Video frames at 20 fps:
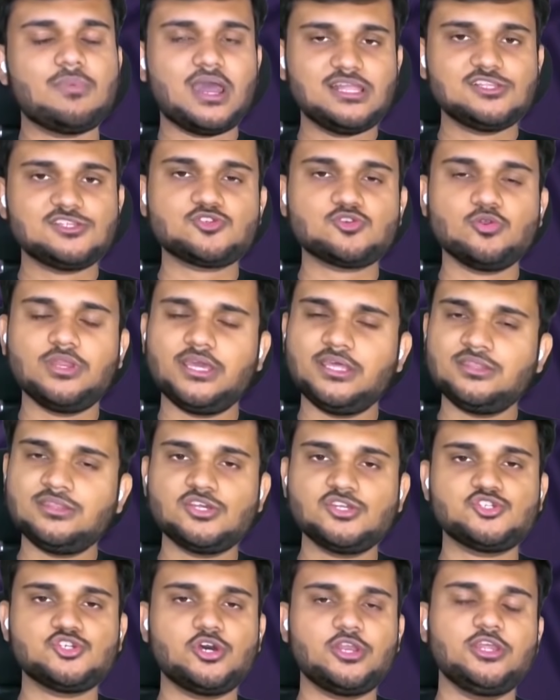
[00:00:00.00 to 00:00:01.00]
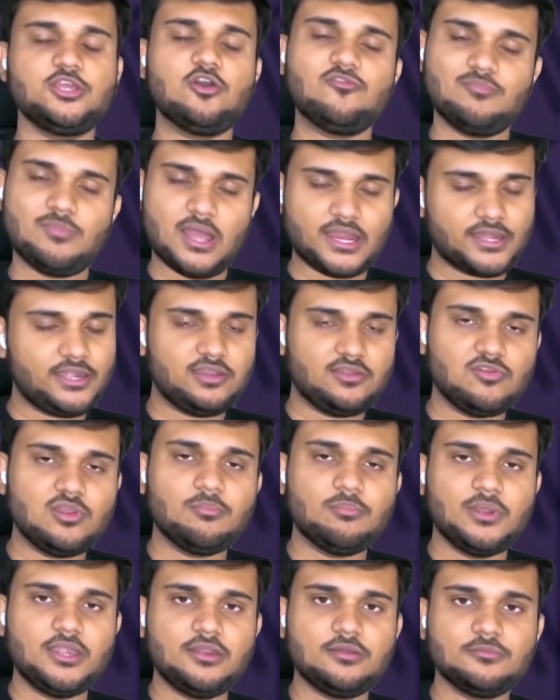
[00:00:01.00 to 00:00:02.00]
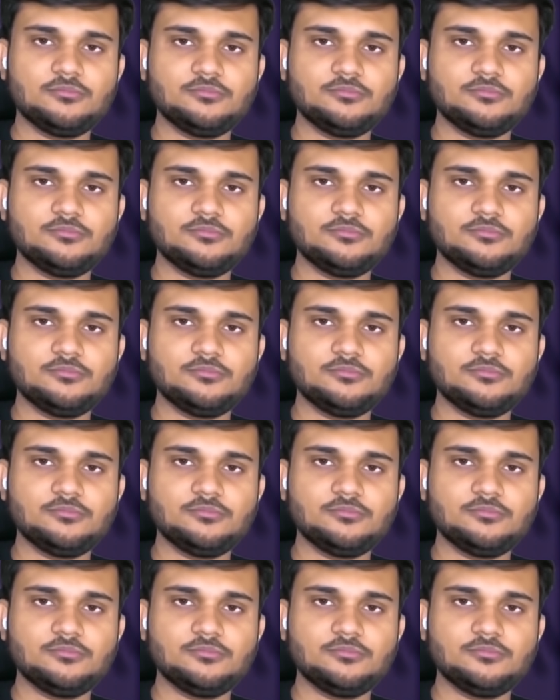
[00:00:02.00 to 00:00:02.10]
milestone in the journey of backend development.